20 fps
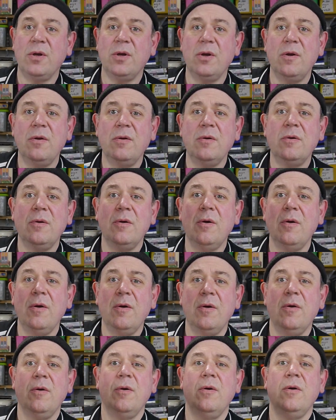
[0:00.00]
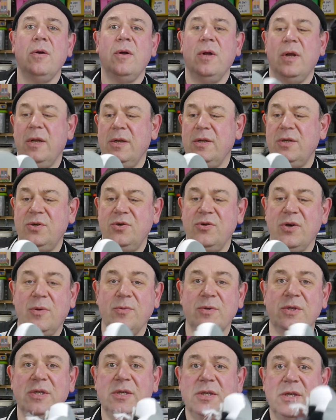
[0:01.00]
on and
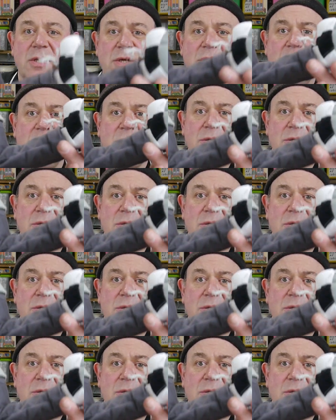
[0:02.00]
trousers.